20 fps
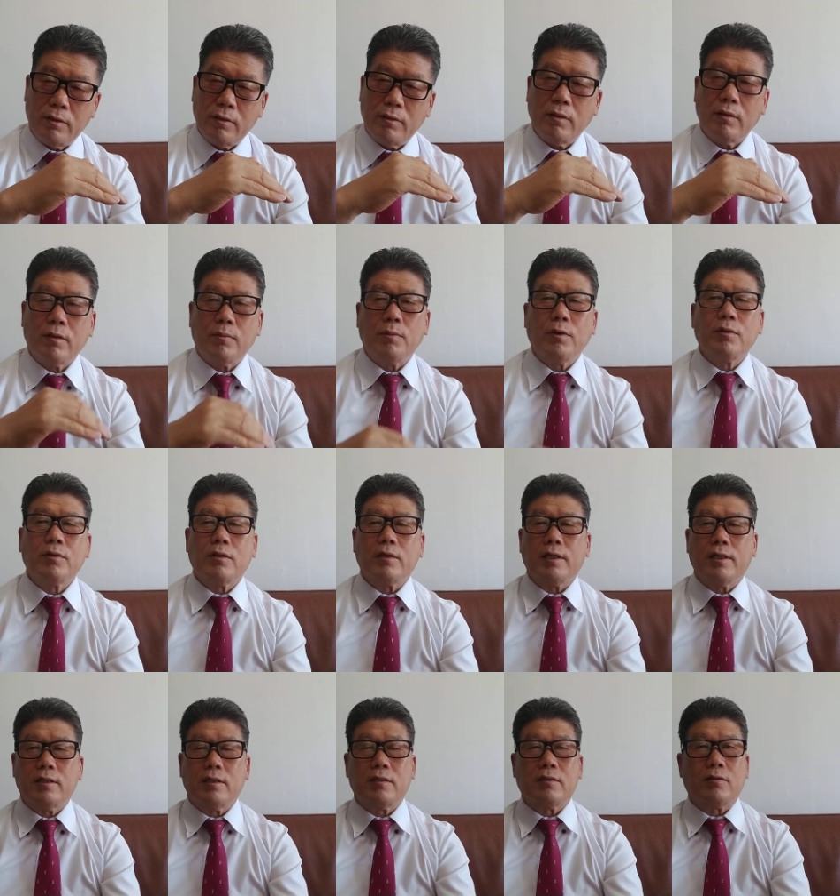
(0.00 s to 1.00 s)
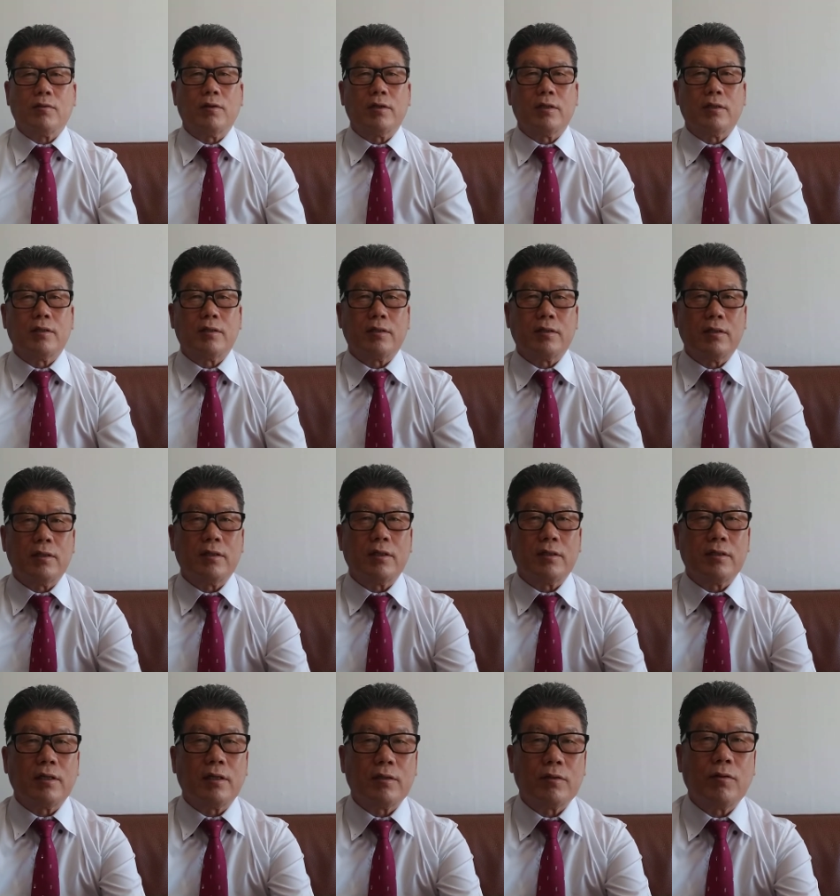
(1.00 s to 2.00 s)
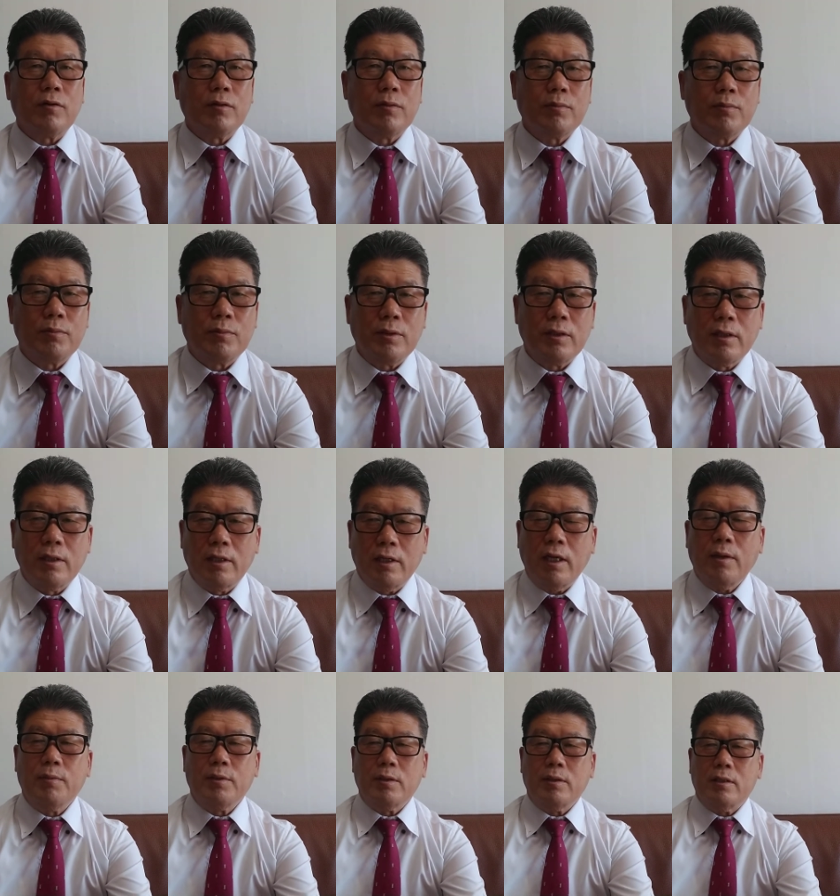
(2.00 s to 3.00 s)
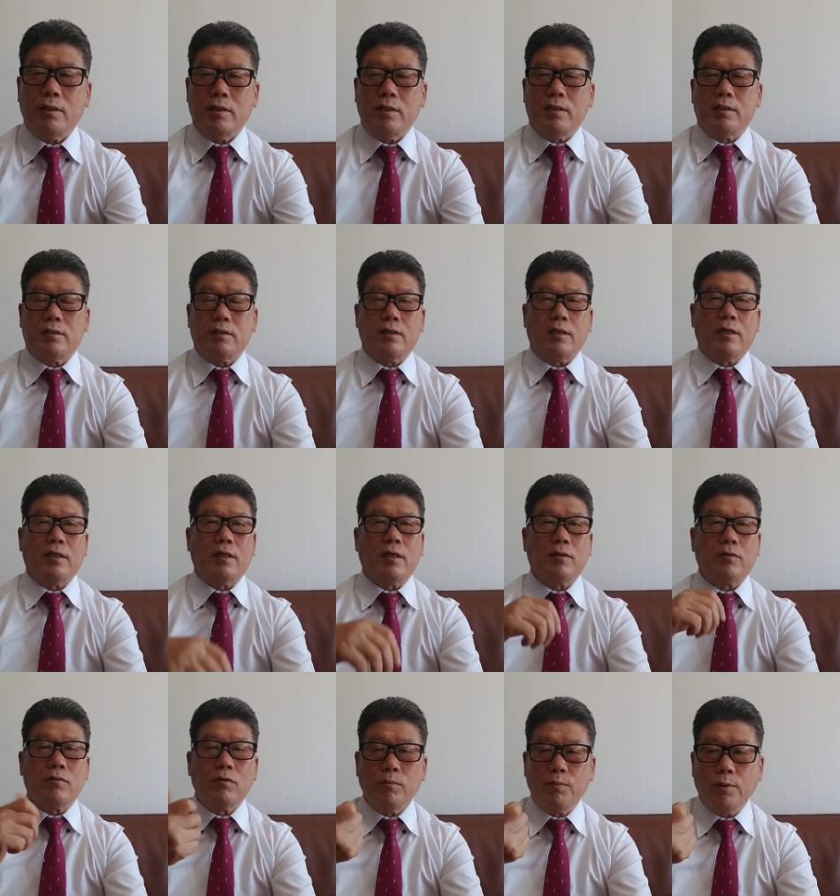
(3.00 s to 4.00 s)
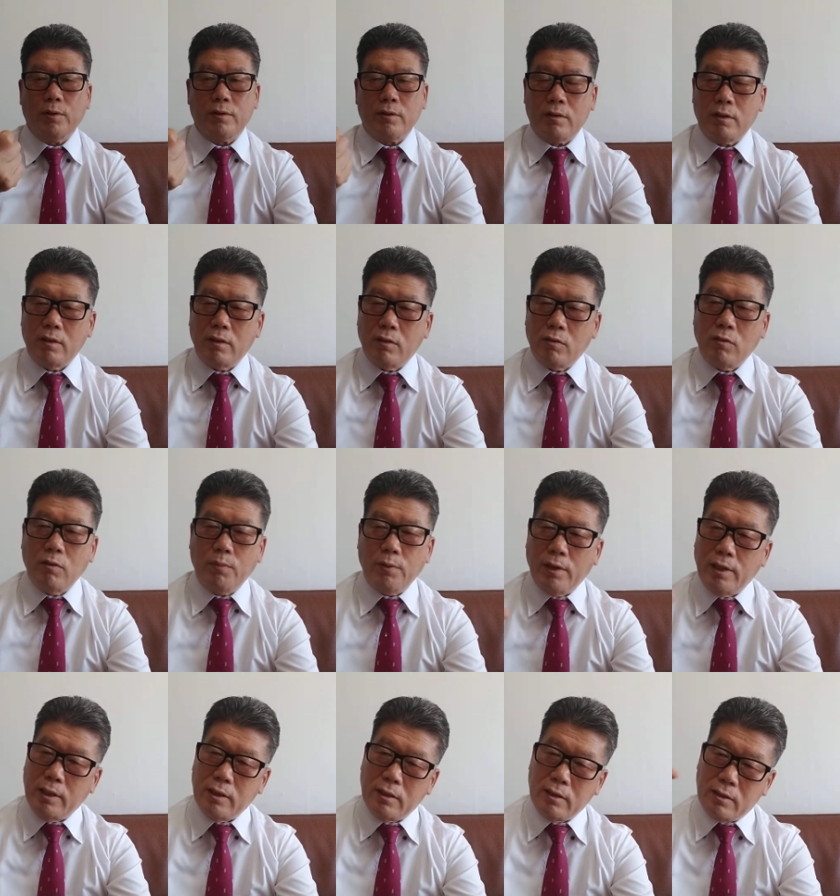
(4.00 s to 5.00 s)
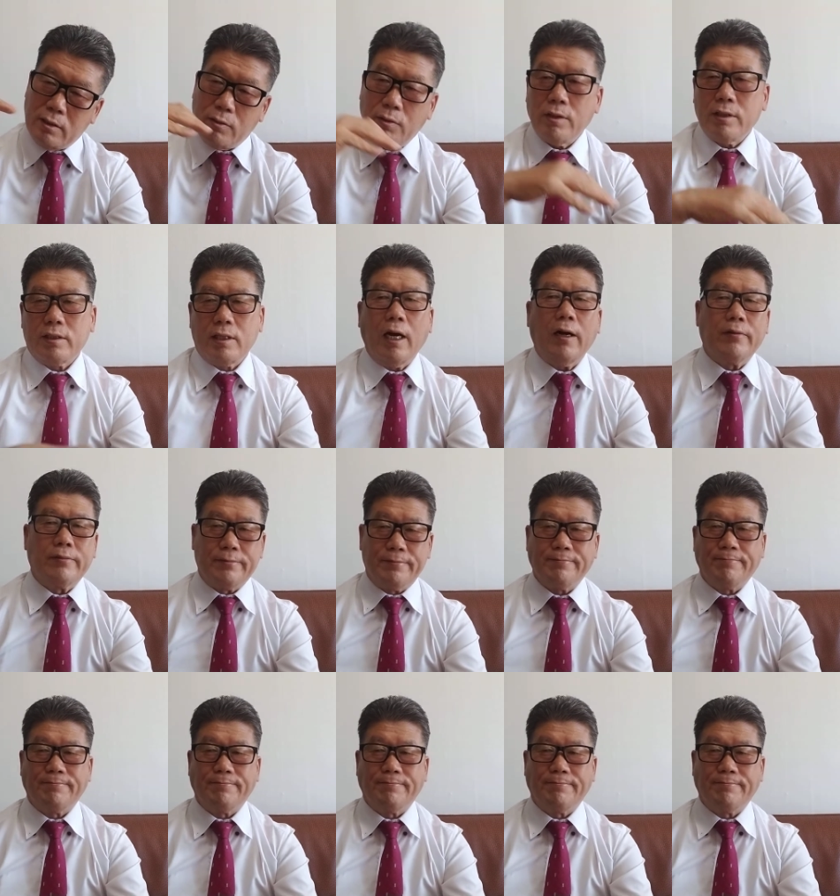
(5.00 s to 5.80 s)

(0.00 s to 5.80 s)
The bond rate is going, interest rate is going, every year so they can coupon rate is going down.